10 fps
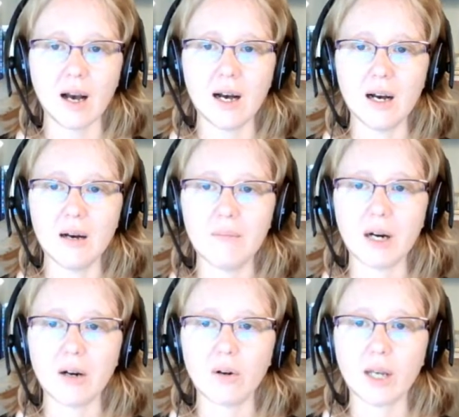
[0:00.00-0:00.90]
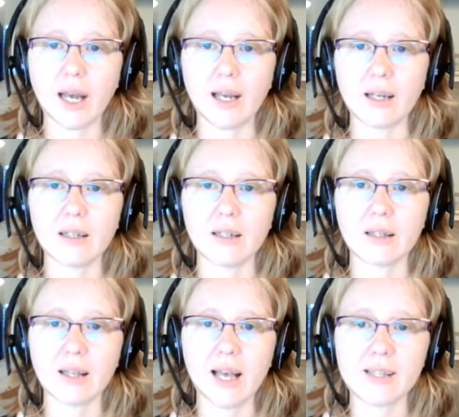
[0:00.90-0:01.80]
Okay,
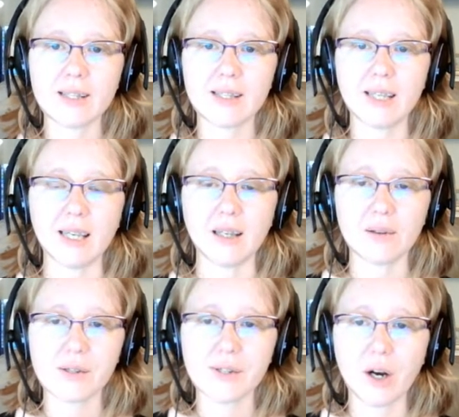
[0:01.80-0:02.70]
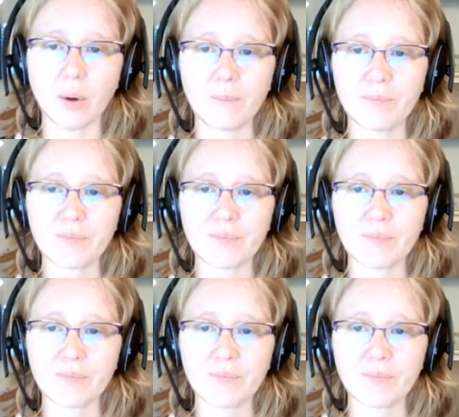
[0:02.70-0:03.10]
let's see. So,